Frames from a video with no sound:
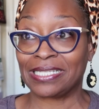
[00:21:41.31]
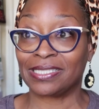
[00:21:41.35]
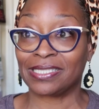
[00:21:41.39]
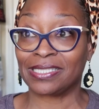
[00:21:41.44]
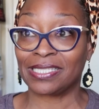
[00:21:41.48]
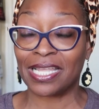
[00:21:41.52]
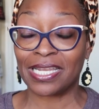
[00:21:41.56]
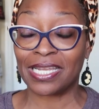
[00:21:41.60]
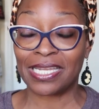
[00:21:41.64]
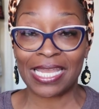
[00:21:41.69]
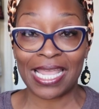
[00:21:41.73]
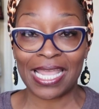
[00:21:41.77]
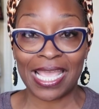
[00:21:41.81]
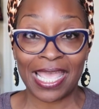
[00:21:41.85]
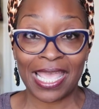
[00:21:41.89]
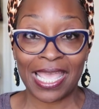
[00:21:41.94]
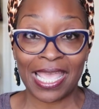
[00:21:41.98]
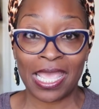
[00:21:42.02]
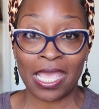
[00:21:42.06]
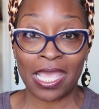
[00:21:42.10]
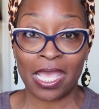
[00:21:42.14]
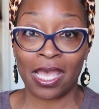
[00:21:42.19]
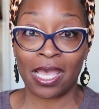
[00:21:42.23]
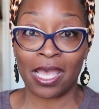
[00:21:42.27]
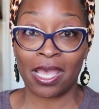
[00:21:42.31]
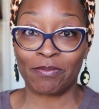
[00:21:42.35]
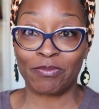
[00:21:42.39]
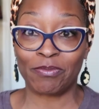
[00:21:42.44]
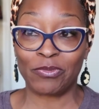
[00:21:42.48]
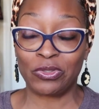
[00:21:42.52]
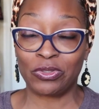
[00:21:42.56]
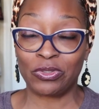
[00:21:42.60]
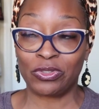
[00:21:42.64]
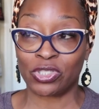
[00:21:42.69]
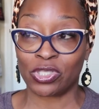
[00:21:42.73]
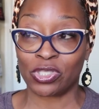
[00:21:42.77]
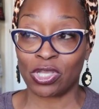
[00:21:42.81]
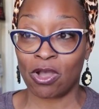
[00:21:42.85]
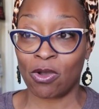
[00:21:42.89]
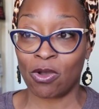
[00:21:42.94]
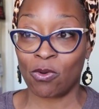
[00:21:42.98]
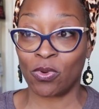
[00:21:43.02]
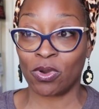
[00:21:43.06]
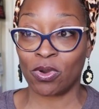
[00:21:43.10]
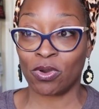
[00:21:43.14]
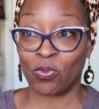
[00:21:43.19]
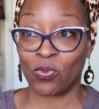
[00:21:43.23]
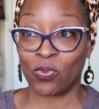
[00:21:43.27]
Sunday you saw
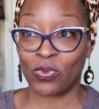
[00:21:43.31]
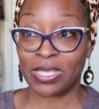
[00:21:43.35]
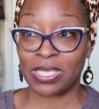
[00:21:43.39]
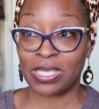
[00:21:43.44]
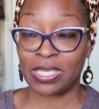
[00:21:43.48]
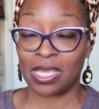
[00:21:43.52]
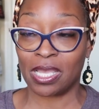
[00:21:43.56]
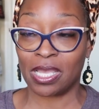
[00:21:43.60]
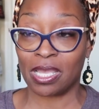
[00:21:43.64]
where we